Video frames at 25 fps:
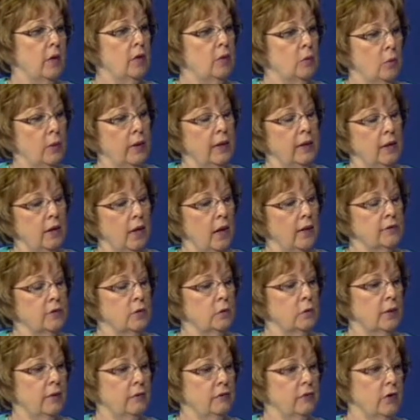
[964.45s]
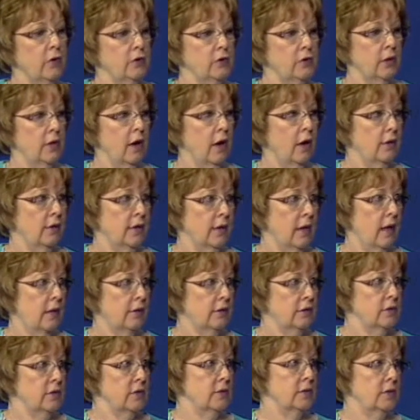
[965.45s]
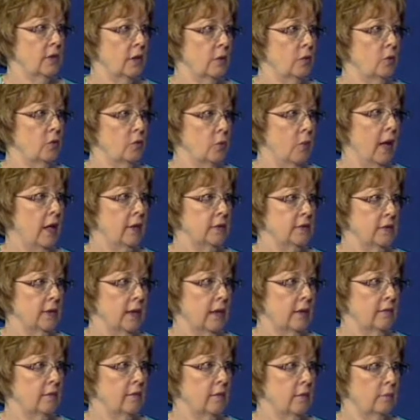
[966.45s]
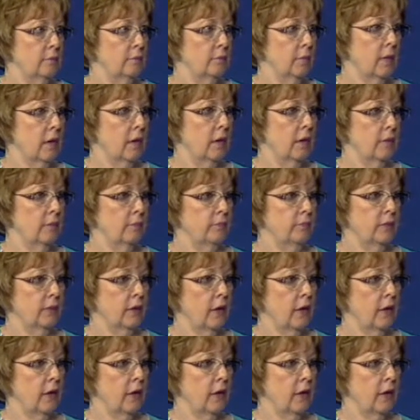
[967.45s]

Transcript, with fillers: and we can also refer to cardiologists as well to get some um,